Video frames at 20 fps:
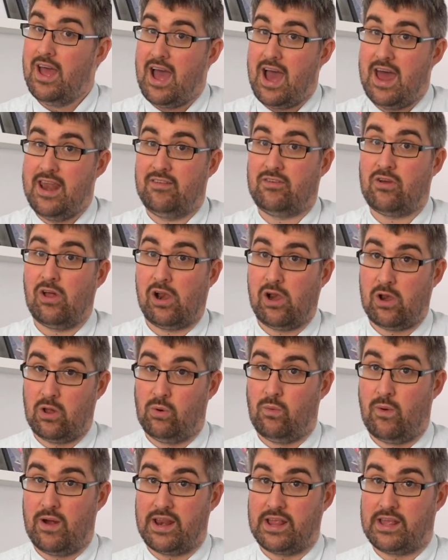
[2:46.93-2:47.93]
and it's got a
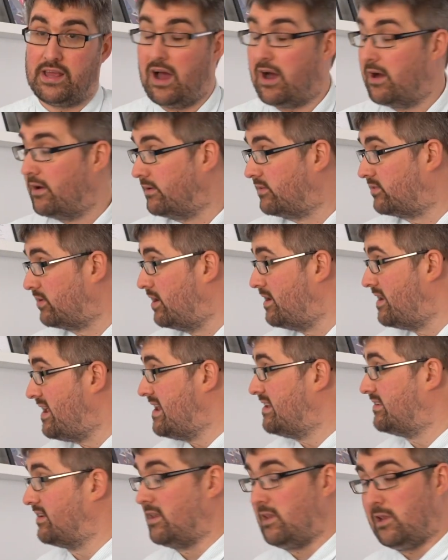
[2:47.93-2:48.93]
long way to go, so it
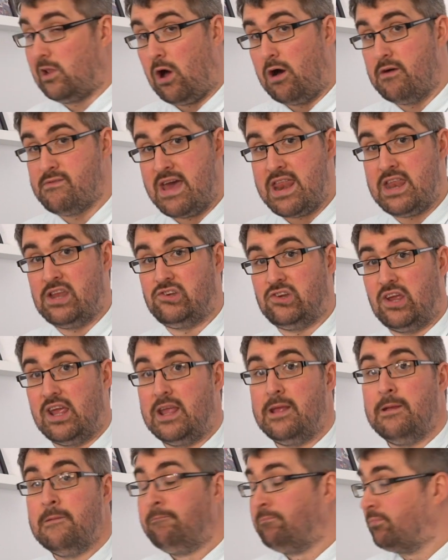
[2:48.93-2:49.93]
needs a lot of energy